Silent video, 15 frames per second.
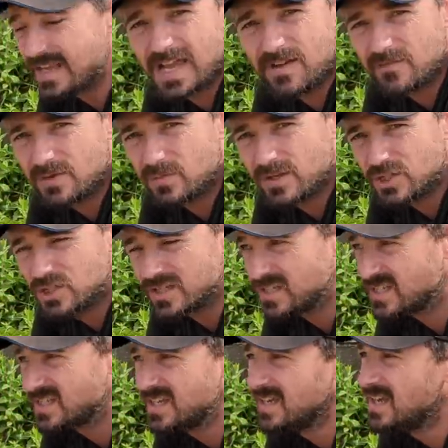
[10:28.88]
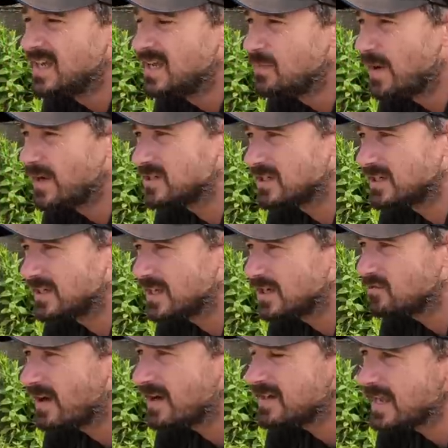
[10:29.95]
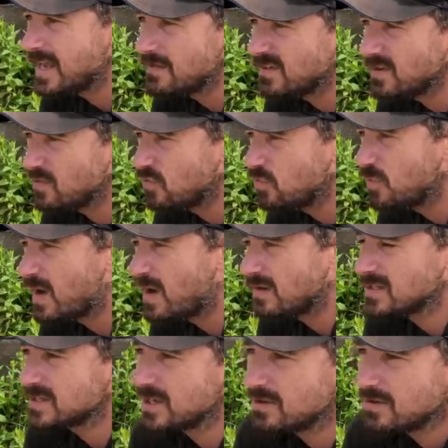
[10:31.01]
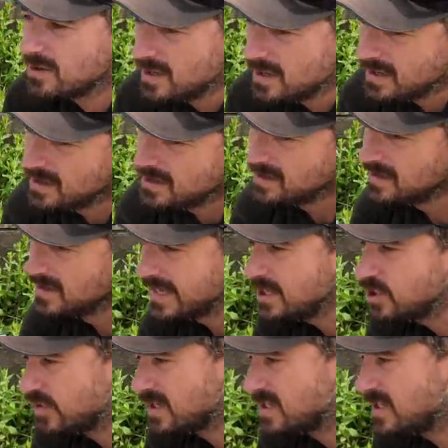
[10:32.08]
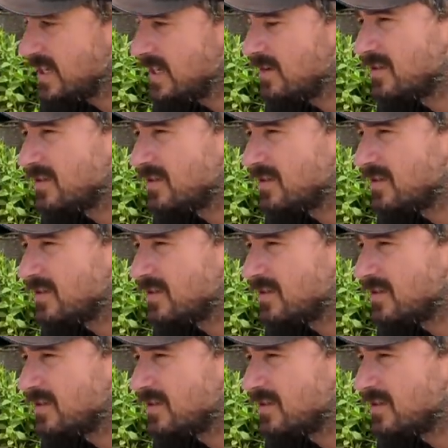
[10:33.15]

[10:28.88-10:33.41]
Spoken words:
heavy, which is basically a grain heavier all but. So interesting,